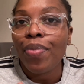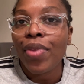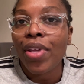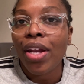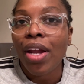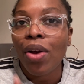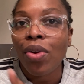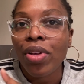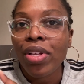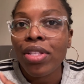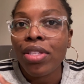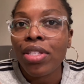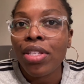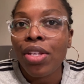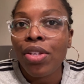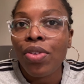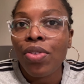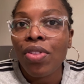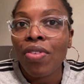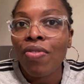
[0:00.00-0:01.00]
then I'll
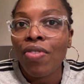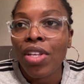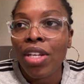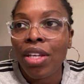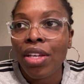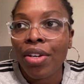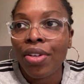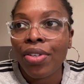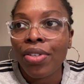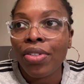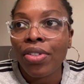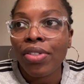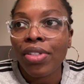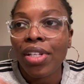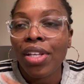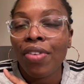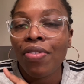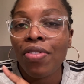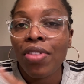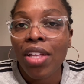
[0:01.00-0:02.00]
continue the video.
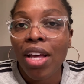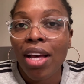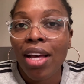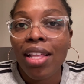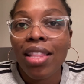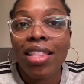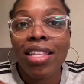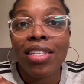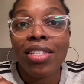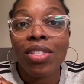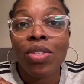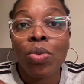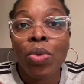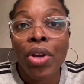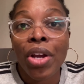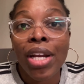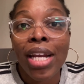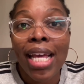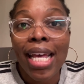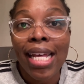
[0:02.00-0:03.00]
If not, this is
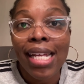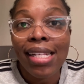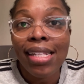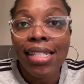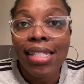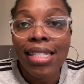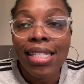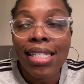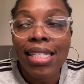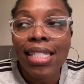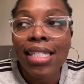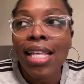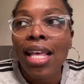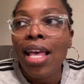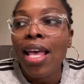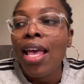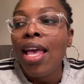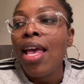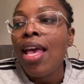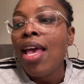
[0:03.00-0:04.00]
where it ends.
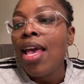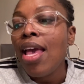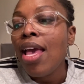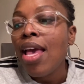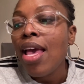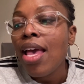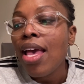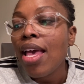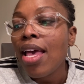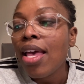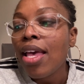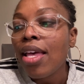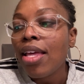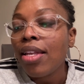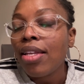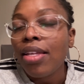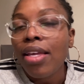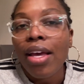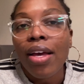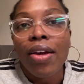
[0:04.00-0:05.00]

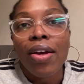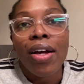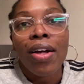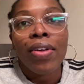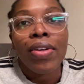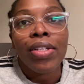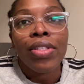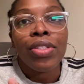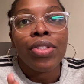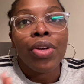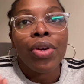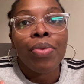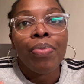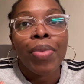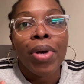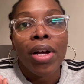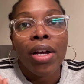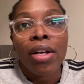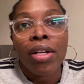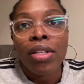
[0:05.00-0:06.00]
And yeah, I'll insert
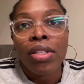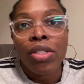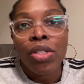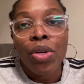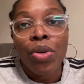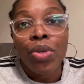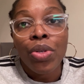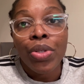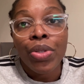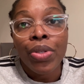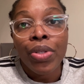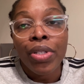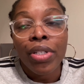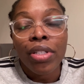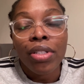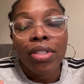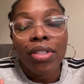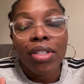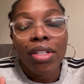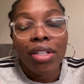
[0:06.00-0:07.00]
my total.
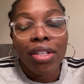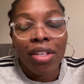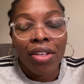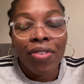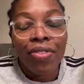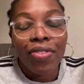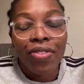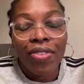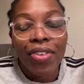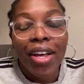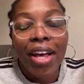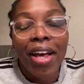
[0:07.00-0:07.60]
If,